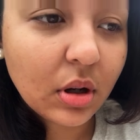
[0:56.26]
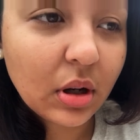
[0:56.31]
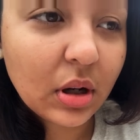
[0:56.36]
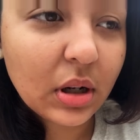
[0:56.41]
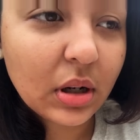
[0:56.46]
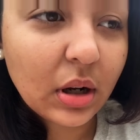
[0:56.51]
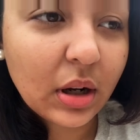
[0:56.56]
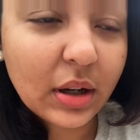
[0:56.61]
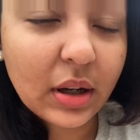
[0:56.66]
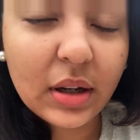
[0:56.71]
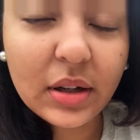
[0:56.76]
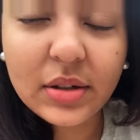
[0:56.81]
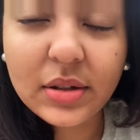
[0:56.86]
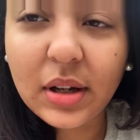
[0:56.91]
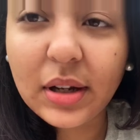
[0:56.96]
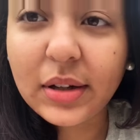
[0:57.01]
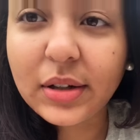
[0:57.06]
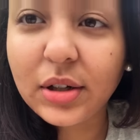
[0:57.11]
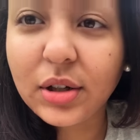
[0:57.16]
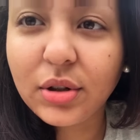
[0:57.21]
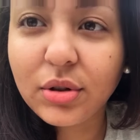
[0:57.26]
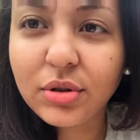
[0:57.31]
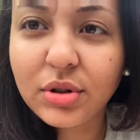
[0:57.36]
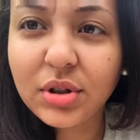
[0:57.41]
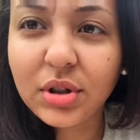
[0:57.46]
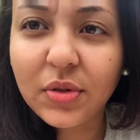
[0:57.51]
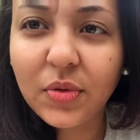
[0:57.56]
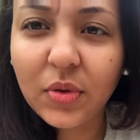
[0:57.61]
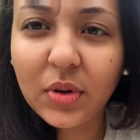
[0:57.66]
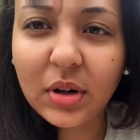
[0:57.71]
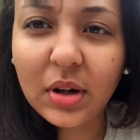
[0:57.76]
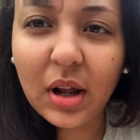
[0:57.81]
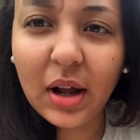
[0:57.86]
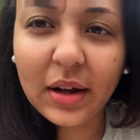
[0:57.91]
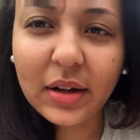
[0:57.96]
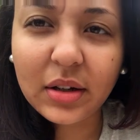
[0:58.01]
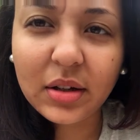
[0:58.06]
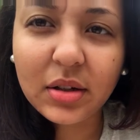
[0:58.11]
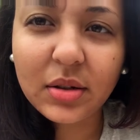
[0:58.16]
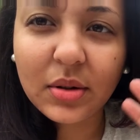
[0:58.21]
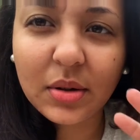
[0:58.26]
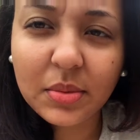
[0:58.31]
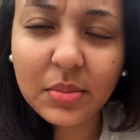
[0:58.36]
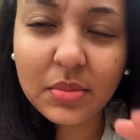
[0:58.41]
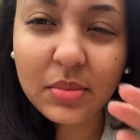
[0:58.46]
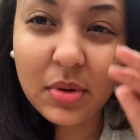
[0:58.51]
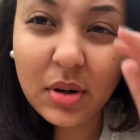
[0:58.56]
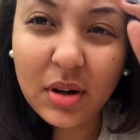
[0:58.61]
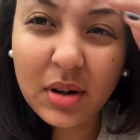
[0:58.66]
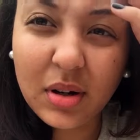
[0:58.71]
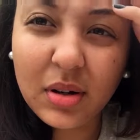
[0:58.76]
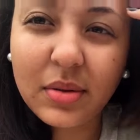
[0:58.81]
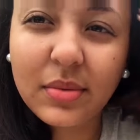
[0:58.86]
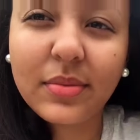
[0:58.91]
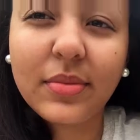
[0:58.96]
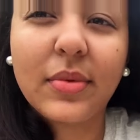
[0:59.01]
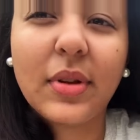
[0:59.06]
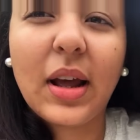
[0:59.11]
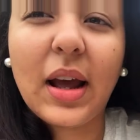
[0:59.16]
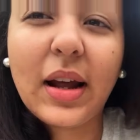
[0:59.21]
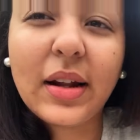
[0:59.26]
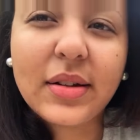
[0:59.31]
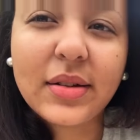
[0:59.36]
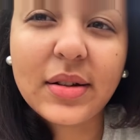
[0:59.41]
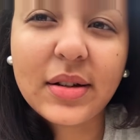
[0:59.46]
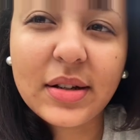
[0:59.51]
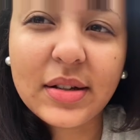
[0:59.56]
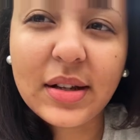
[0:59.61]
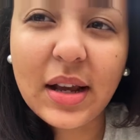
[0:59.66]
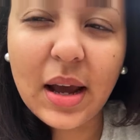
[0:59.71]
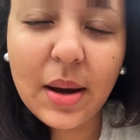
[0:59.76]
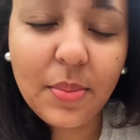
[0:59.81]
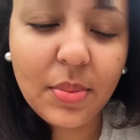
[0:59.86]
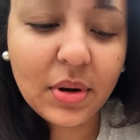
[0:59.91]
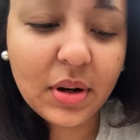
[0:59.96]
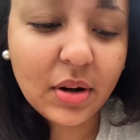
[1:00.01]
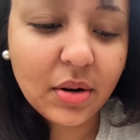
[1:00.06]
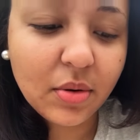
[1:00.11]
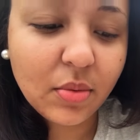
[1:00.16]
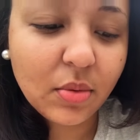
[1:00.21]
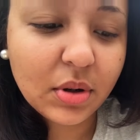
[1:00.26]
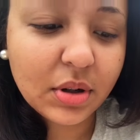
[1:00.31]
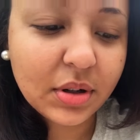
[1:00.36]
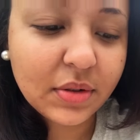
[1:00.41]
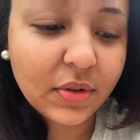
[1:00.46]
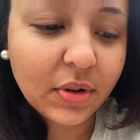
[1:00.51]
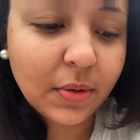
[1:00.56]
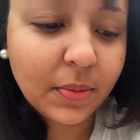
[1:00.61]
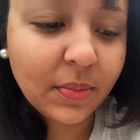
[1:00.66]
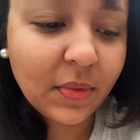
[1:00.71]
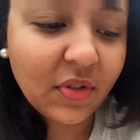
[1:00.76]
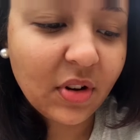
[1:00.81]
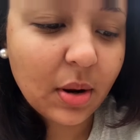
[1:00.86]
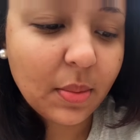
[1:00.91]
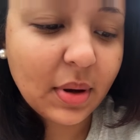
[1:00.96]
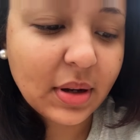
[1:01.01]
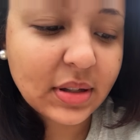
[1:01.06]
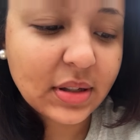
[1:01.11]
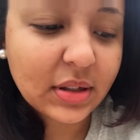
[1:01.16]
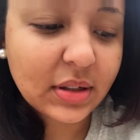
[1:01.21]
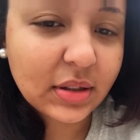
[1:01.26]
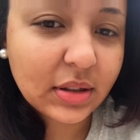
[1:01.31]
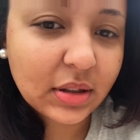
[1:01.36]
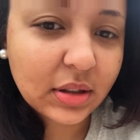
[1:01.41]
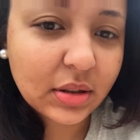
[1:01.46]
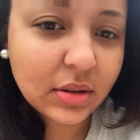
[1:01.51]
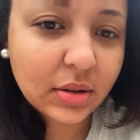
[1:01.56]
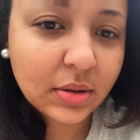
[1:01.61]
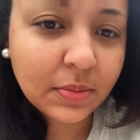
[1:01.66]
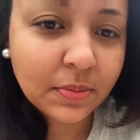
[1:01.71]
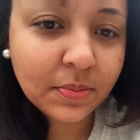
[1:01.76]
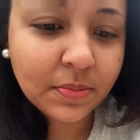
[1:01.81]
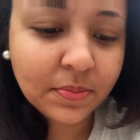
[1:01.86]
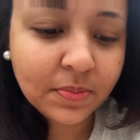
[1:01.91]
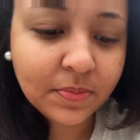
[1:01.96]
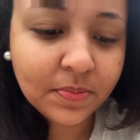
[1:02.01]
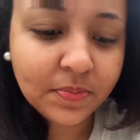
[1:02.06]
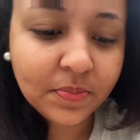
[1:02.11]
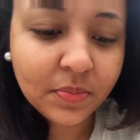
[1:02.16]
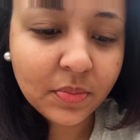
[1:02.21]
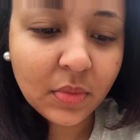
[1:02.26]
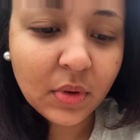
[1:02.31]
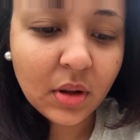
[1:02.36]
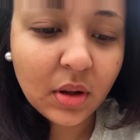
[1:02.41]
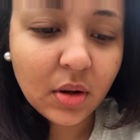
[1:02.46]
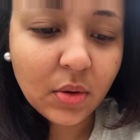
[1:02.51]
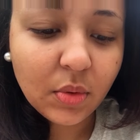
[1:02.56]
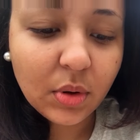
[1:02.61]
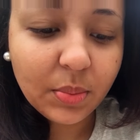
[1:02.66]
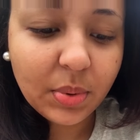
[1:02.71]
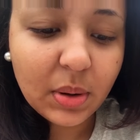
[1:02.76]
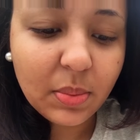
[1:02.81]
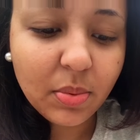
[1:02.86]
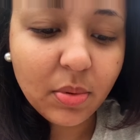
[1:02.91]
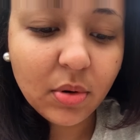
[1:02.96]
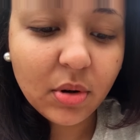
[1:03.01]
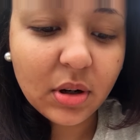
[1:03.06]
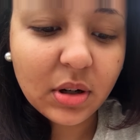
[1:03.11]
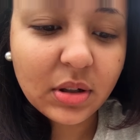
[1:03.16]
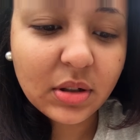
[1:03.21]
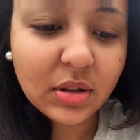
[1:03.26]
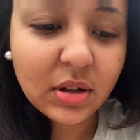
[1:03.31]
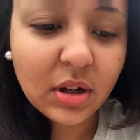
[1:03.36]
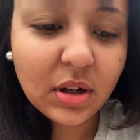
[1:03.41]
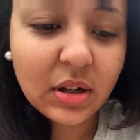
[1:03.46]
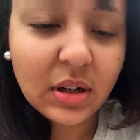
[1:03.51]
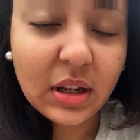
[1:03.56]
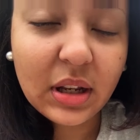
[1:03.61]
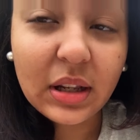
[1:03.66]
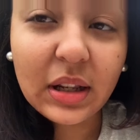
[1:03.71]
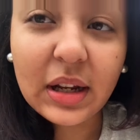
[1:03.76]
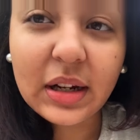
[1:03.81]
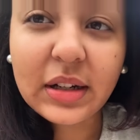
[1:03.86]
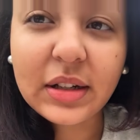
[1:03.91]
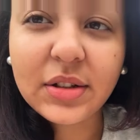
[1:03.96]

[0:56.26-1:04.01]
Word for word: uh, I guess like other stuff when like that is happening or whatever, if that makes any sense. When people are in, in need like